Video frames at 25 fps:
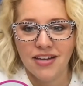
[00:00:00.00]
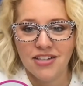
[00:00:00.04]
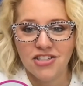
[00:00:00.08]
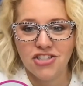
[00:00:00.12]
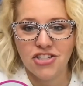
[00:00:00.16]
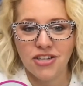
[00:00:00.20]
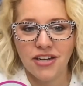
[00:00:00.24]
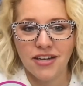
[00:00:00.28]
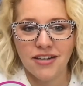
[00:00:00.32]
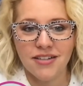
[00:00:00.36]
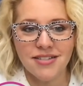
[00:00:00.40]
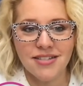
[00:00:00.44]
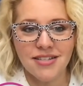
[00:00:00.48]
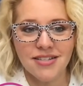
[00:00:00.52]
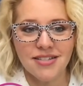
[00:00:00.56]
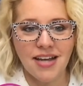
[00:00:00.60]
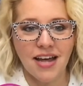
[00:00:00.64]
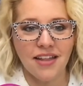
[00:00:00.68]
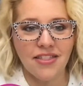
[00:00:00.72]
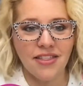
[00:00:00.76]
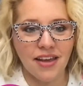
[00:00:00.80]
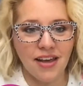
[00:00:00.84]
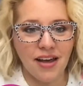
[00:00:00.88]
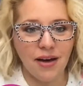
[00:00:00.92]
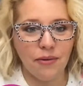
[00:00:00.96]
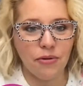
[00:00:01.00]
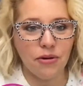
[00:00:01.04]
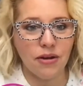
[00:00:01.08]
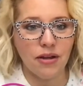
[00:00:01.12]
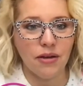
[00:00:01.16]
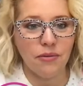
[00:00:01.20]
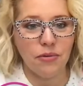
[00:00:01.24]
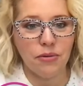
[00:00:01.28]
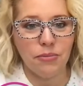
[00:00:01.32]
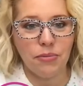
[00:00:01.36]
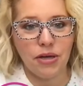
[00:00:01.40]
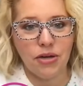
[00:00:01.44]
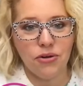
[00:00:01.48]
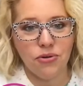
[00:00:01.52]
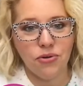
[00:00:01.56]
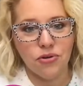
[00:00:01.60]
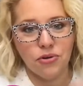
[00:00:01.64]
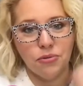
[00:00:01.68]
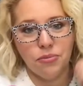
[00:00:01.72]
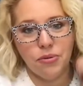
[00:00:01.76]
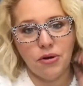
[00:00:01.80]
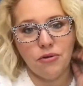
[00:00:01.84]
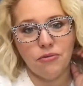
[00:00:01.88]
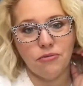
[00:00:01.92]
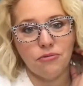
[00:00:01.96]
Janelle says, I think I would it would be cool
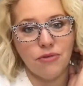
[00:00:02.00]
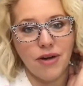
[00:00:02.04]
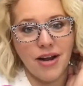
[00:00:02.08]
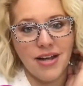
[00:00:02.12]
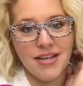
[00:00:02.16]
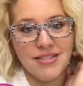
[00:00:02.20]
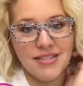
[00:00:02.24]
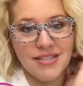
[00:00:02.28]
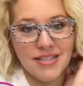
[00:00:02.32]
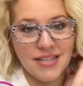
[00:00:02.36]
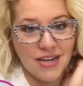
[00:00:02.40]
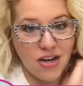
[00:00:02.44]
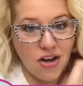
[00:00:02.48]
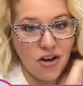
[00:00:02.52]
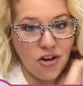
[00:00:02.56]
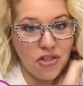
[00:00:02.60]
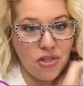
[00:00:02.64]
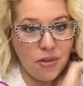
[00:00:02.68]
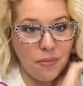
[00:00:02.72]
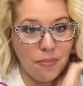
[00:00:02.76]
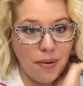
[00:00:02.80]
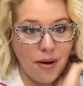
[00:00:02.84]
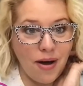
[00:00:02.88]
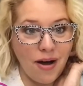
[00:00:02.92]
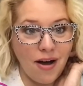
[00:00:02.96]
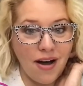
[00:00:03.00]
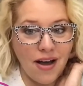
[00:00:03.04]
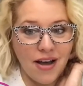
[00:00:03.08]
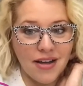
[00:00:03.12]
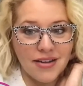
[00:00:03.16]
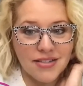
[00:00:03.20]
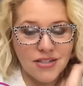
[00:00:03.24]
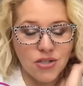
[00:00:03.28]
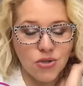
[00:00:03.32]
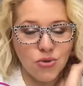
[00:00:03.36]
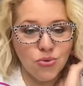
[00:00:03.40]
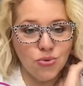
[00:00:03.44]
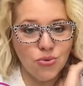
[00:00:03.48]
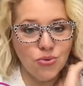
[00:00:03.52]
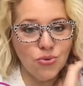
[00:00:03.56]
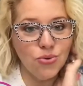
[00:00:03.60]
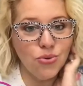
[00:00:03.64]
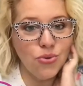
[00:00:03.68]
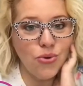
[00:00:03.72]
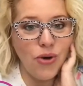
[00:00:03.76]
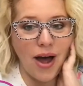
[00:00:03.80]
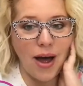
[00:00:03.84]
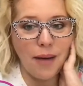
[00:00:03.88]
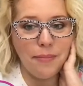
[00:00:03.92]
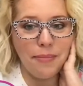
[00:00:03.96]
to put resin on the pot.
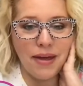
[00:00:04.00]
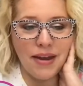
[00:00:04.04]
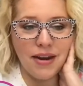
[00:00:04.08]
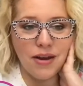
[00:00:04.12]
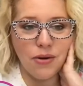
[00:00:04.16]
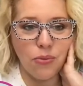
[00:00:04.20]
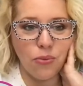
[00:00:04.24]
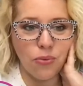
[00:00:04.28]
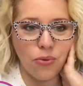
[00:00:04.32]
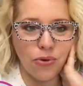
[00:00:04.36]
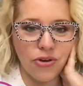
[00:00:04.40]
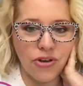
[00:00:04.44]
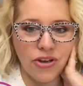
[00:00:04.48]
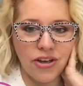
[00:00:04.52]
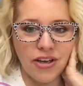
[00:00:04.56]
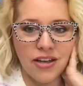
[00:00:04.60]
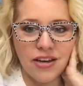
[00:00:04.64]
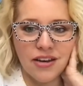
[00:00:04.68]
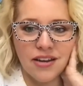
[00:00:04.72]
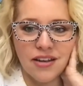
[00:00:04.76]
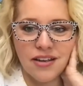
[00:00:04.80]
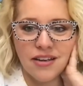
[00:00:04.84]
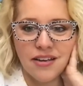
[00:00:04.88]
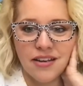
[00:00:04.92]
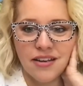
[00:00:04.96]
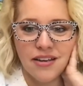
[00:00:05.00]
Ooh, I bet it would.